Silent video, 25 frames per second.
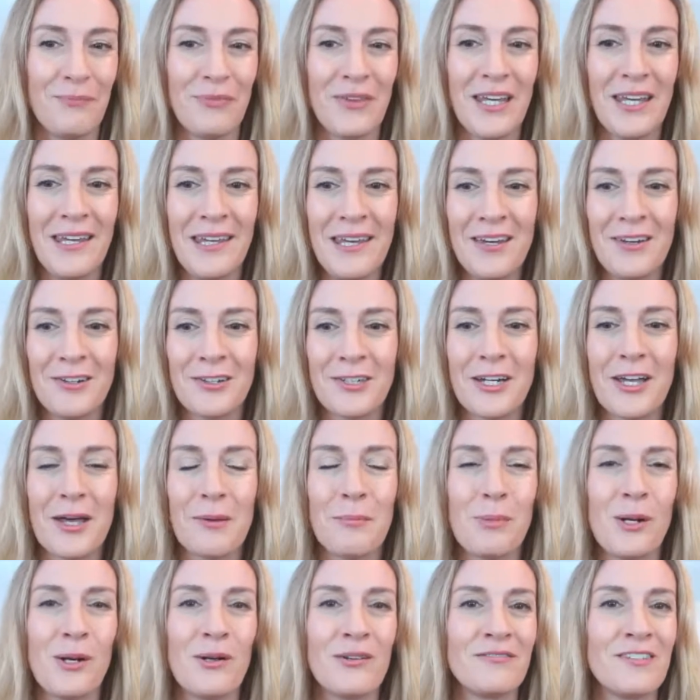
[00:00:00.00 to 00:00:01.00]
Here are a
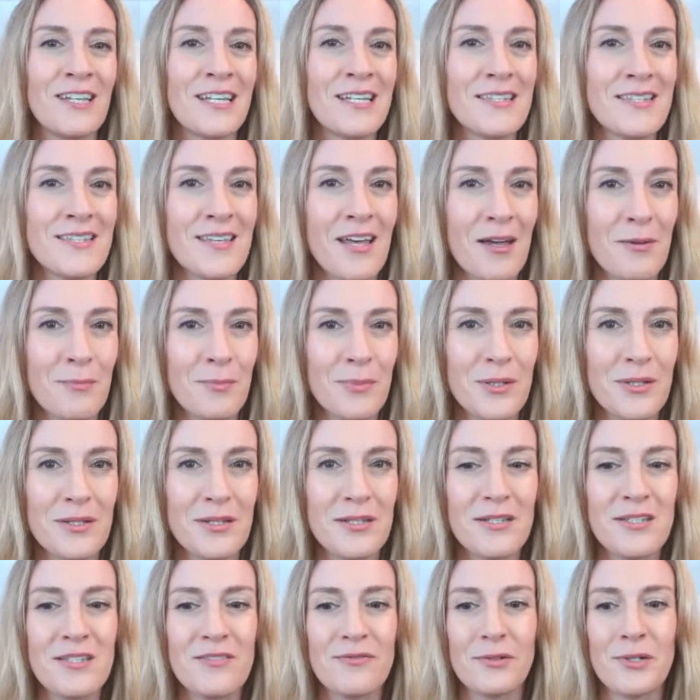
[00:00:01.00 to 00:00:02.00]
couple of
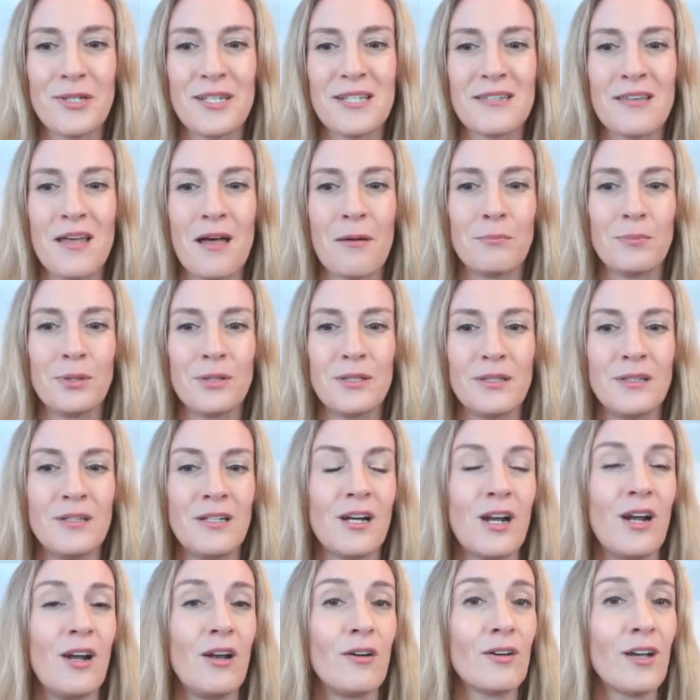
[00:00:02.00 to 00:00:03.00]
examples. For example,
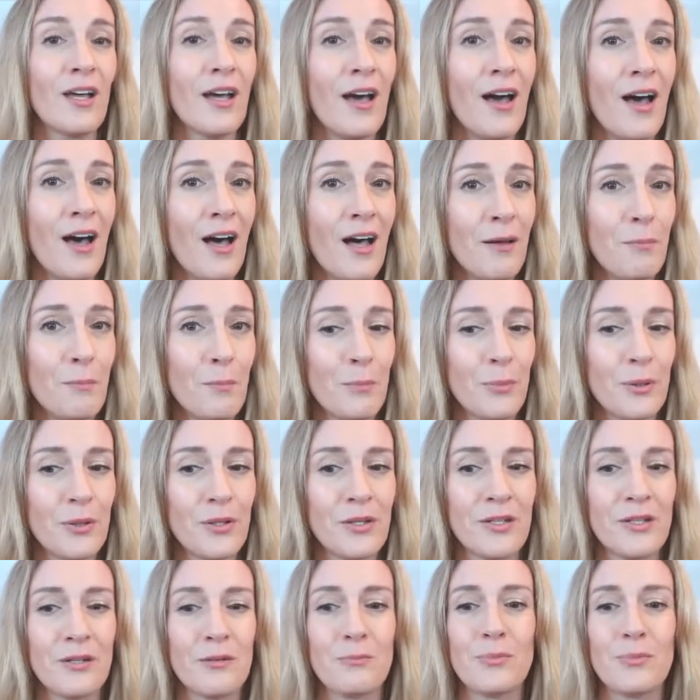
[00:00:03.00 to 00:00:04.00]
look up,
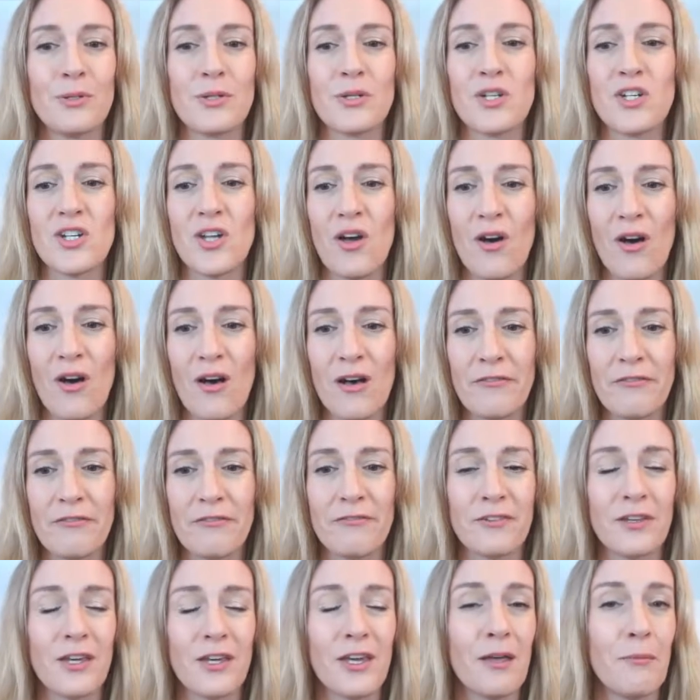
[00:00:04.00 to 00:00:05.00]
put
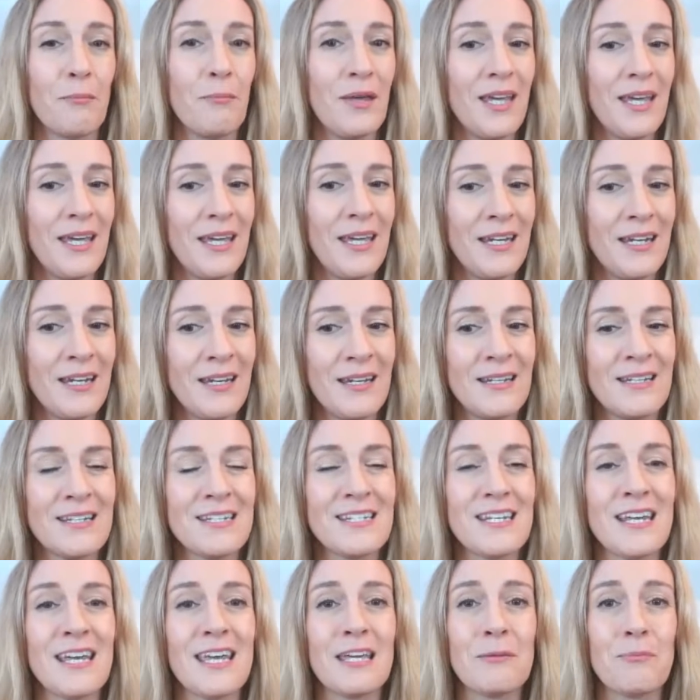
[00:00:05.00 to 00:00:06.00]
off, come in,
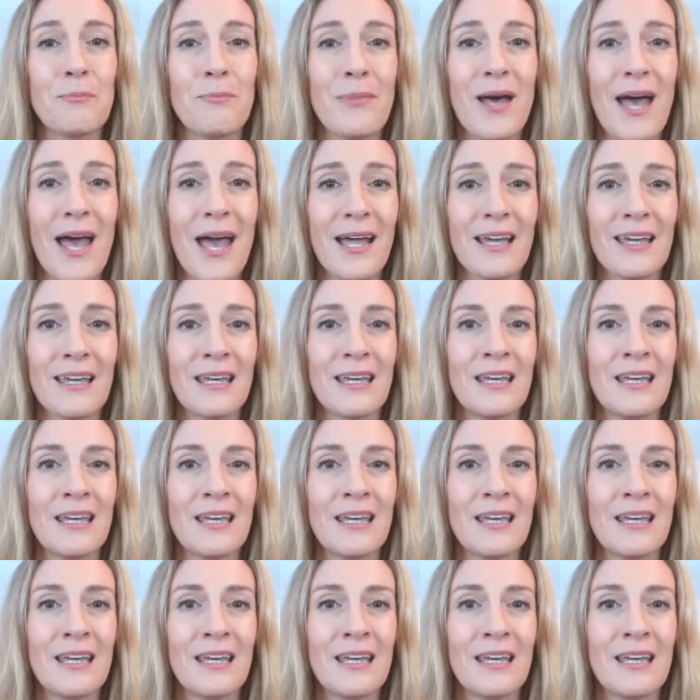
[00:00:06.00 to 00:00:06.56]
take back.